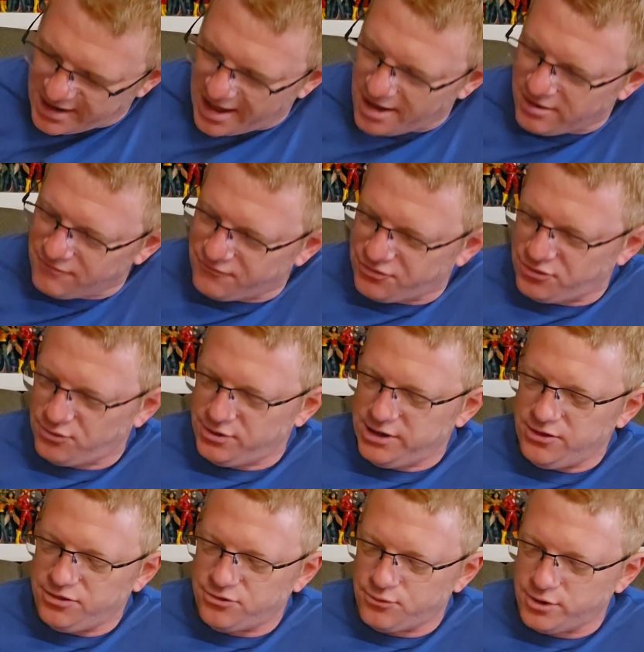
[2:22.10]
out of
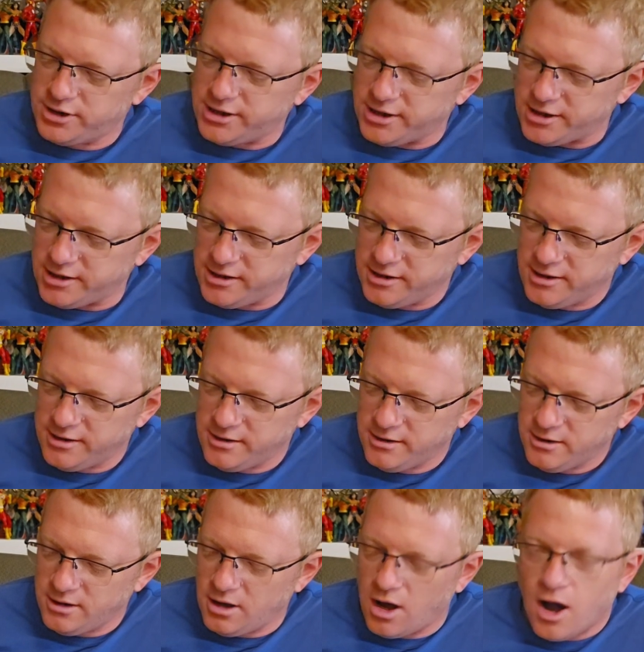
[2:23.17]
33
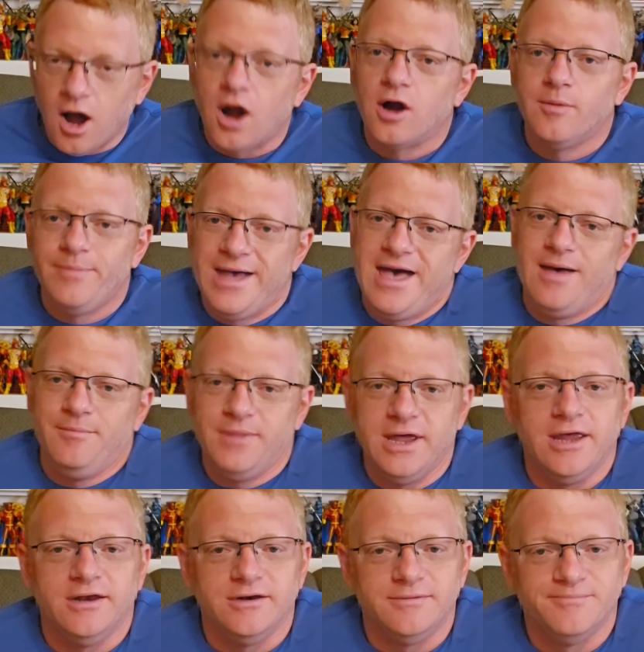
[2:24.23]
are Batman.
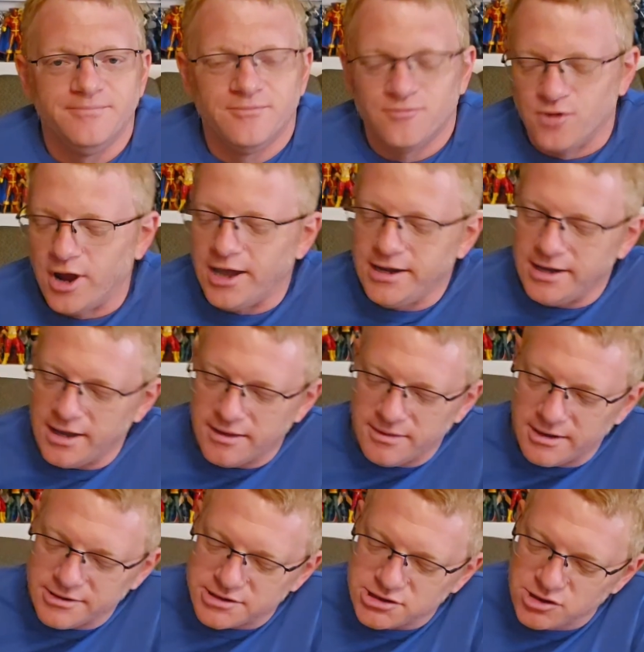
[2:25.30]
Right? And
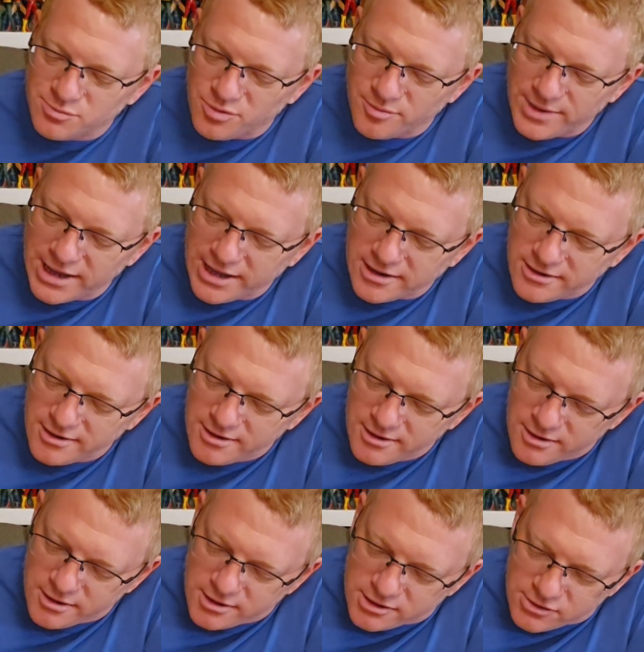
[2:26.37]
then Superman,
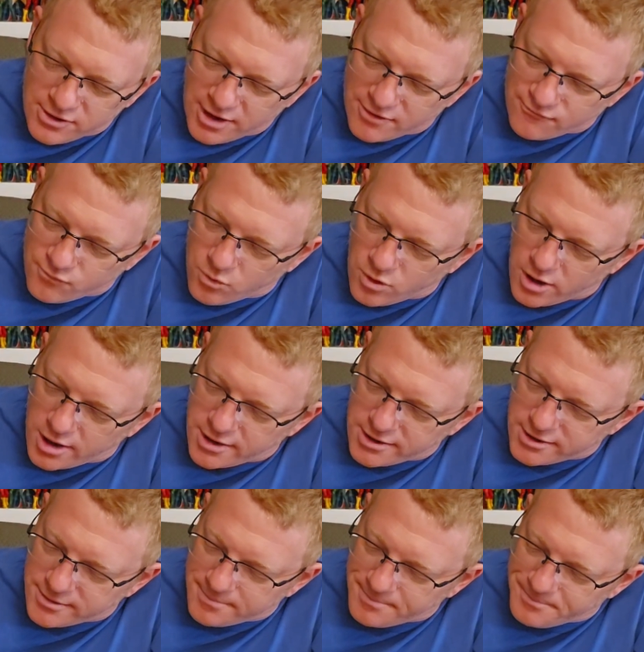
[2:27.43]
you have
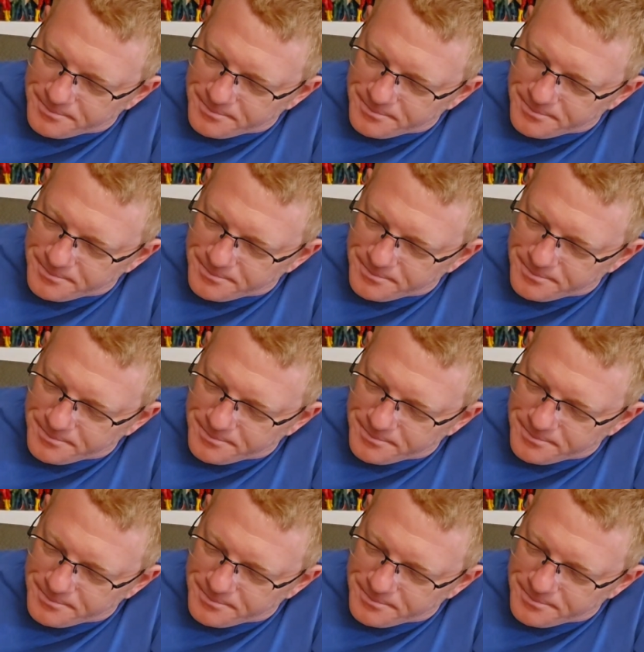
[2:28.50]
1,